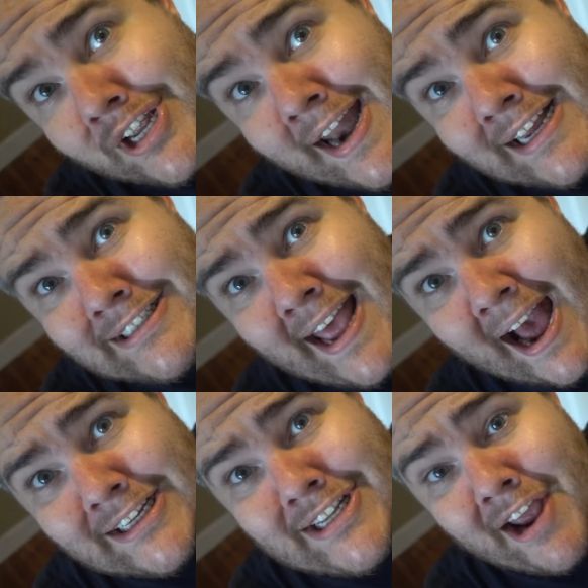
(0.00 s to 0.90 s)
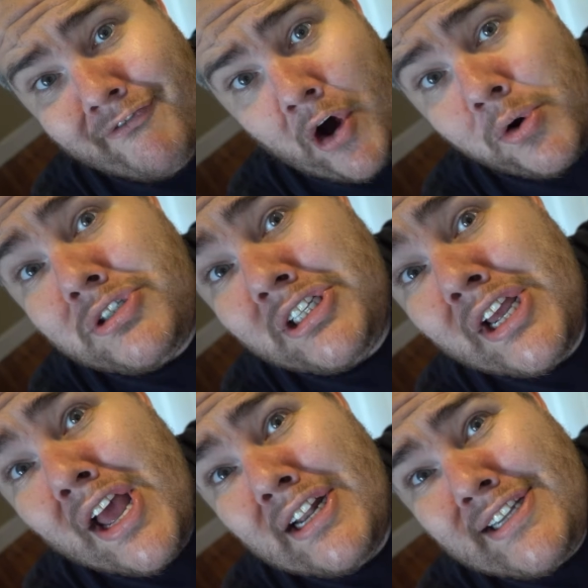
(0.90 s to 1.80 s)
Today's tax day, folks.
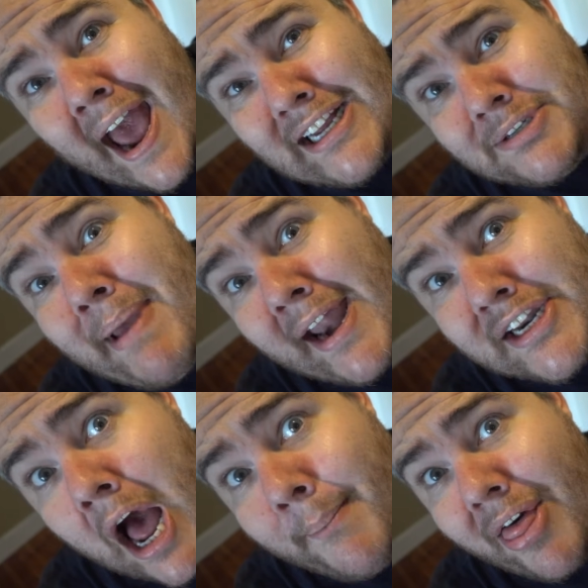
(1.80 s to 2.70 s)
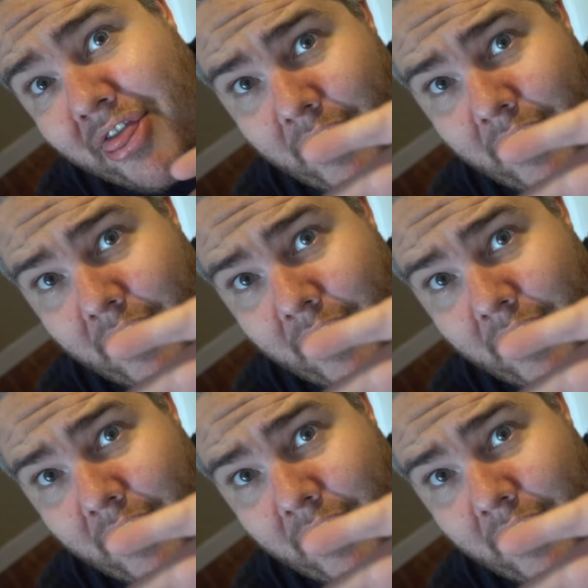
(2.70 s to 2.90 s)
Tax man cometh.